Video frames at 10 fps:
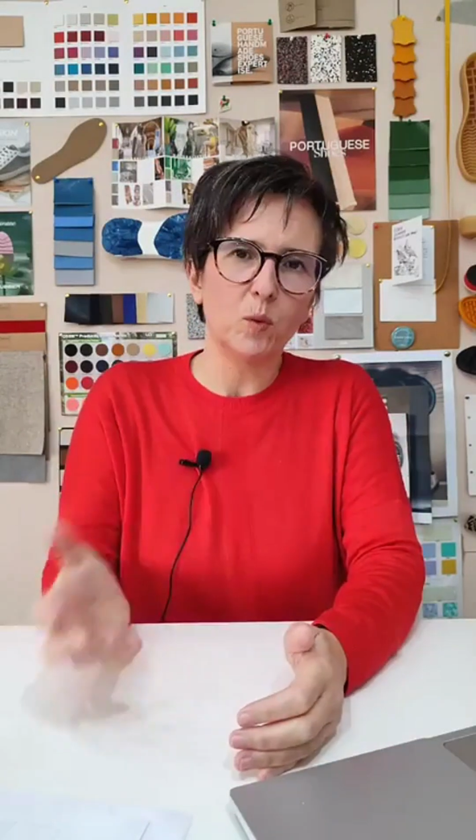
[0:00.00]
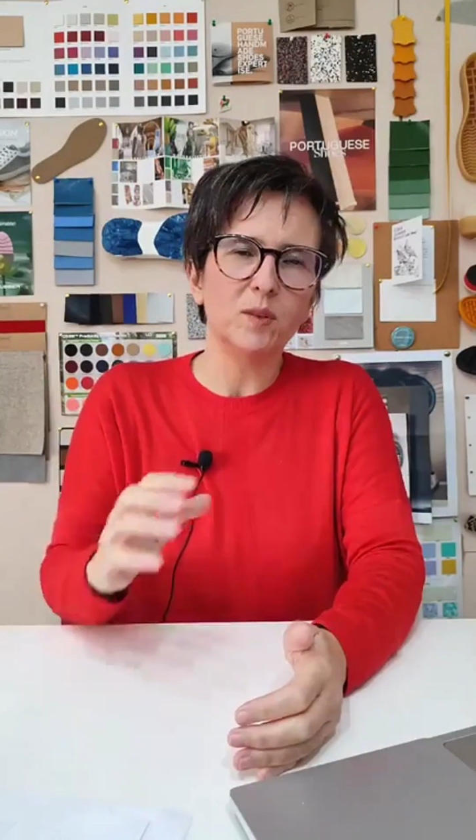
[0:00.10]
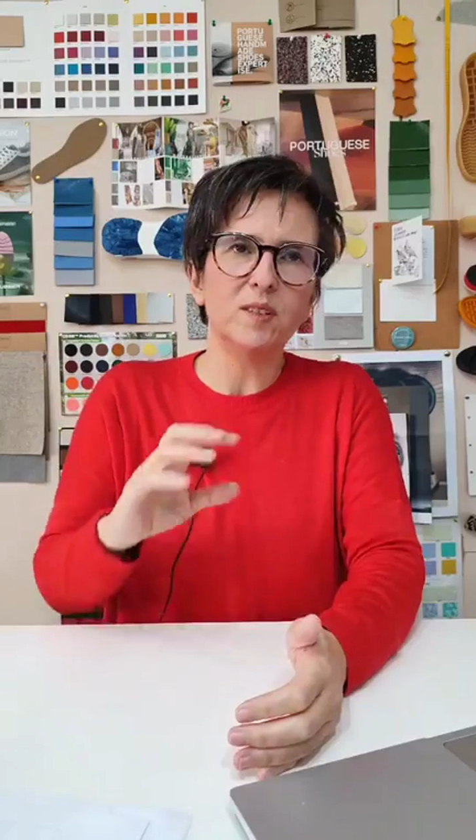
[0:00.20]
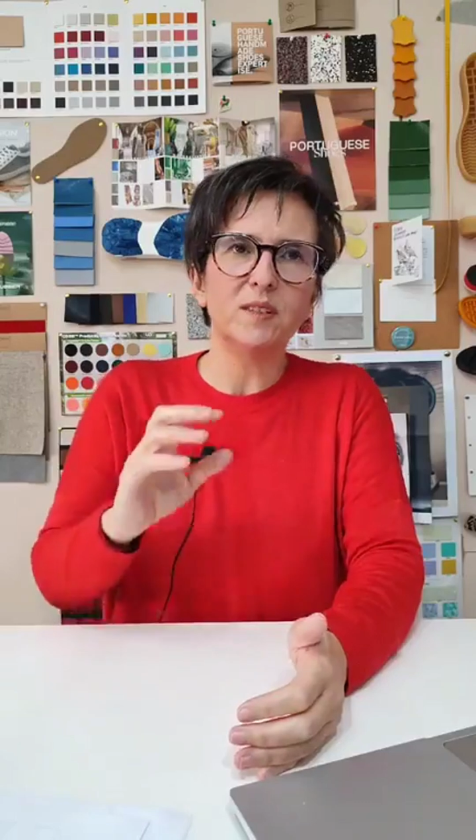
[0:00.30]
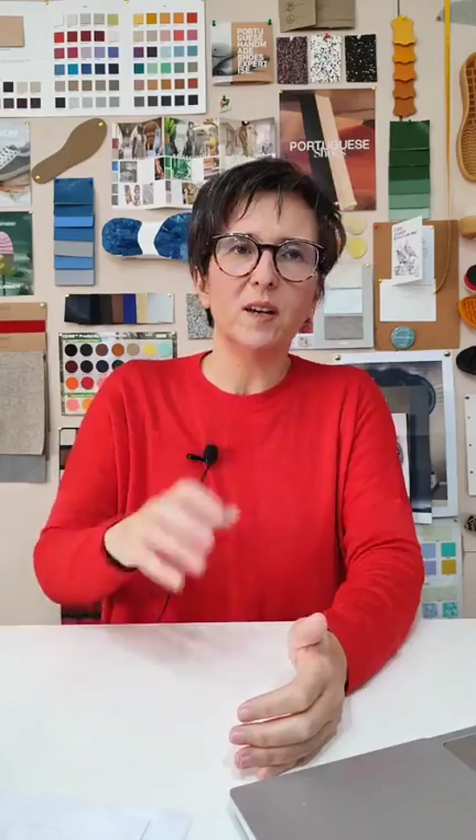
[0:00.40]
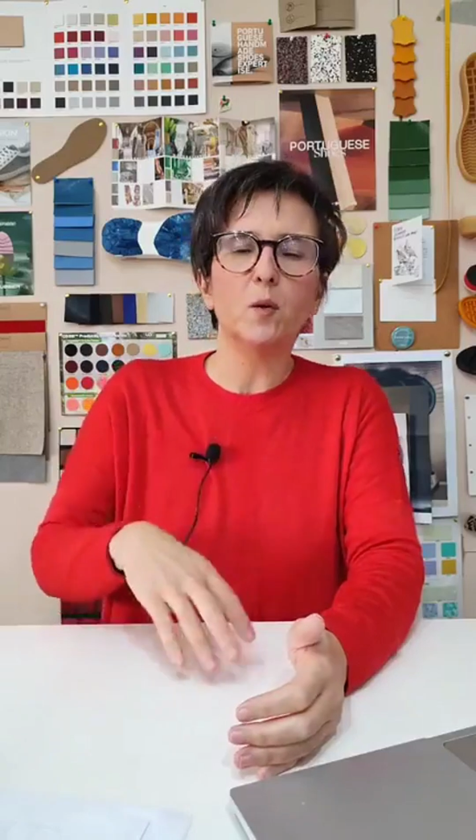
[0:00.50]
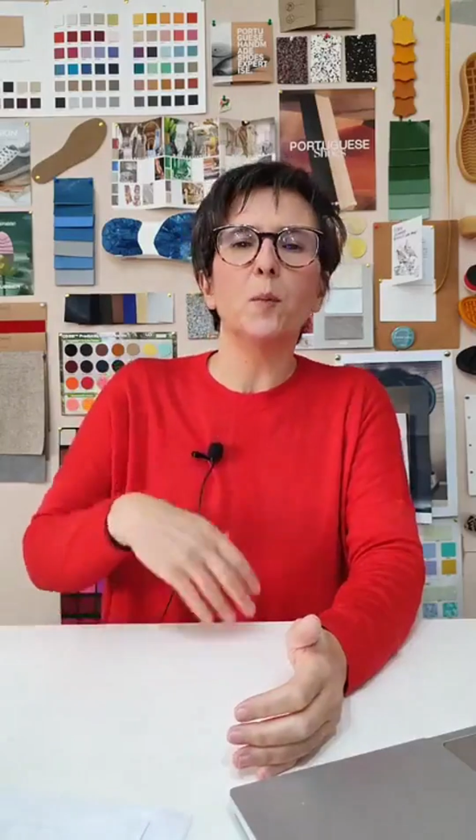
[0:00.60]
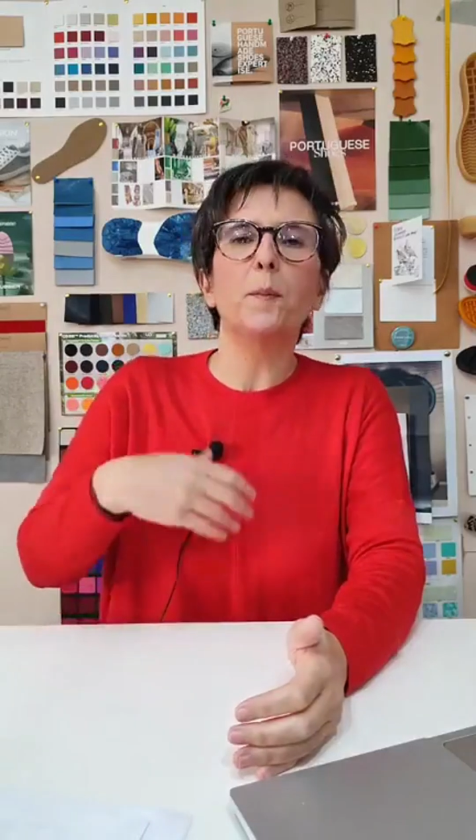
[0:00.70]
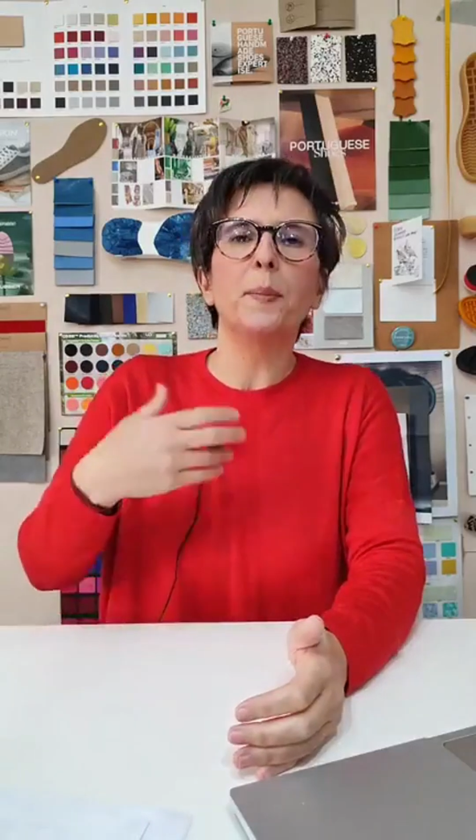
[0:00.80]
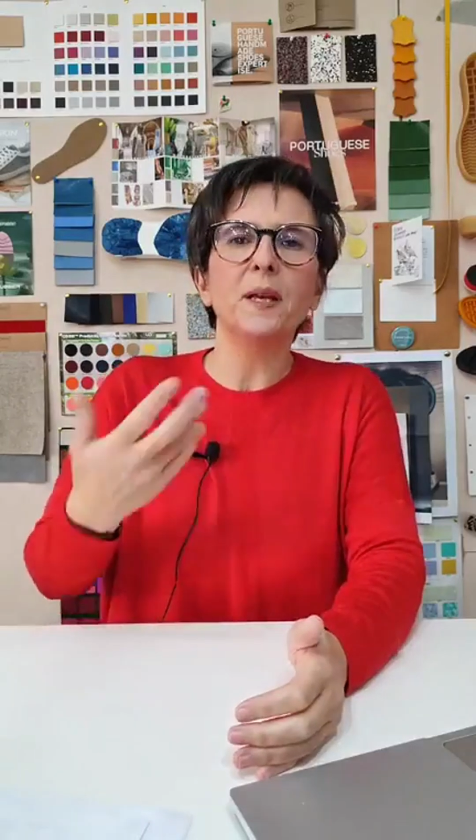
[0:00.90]
what is their
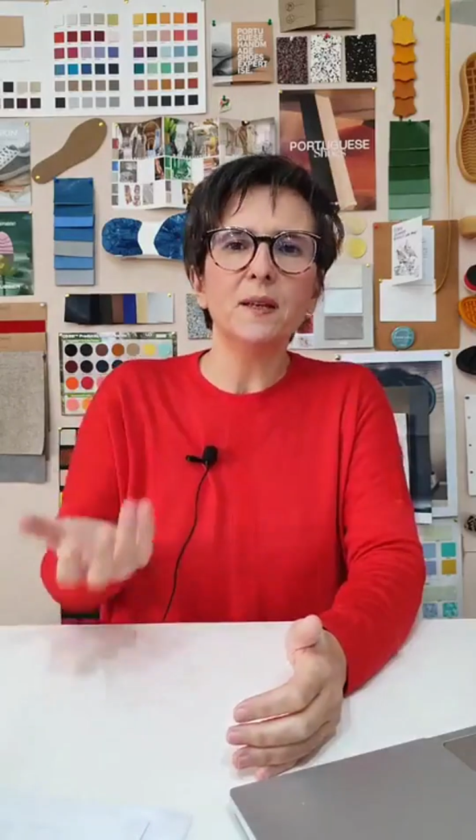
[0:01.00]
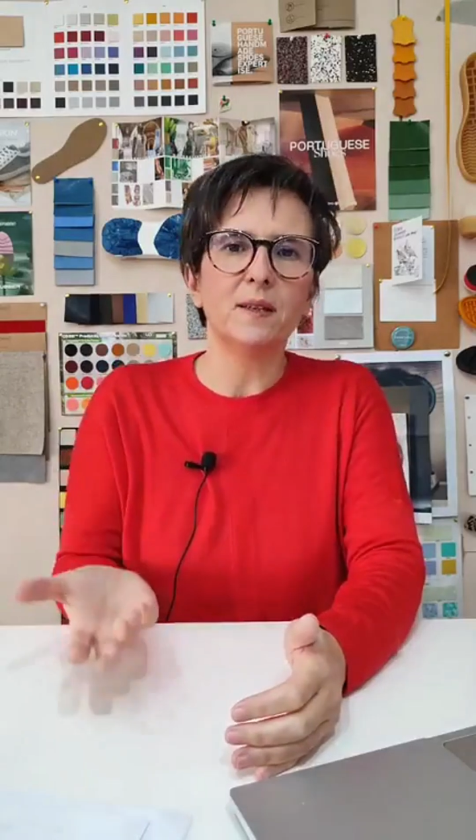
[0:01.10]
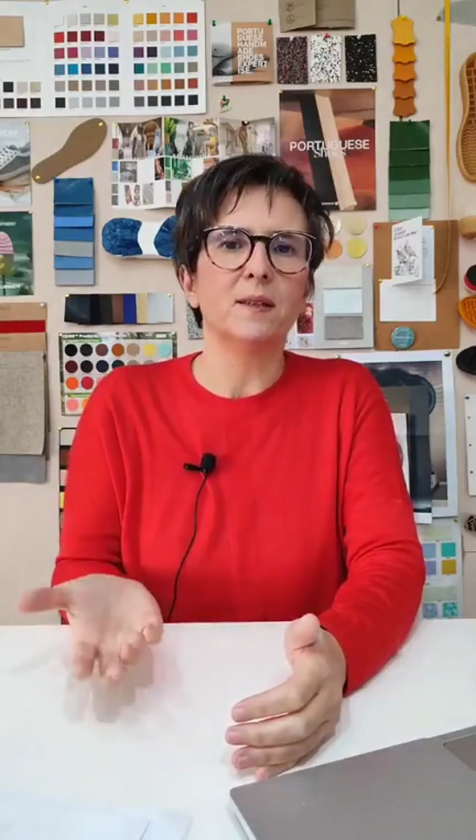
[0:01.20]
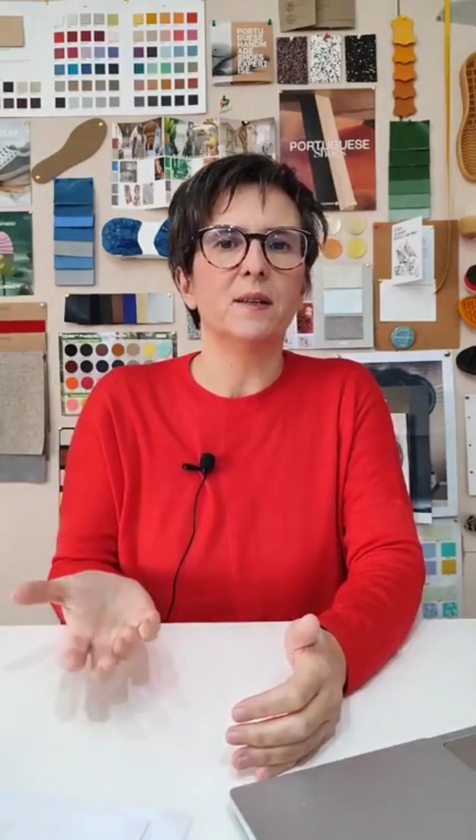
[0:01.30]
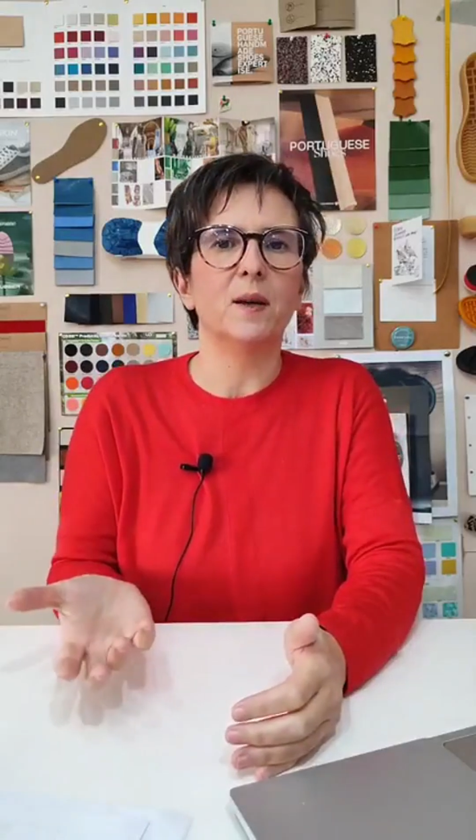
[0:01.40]
opinion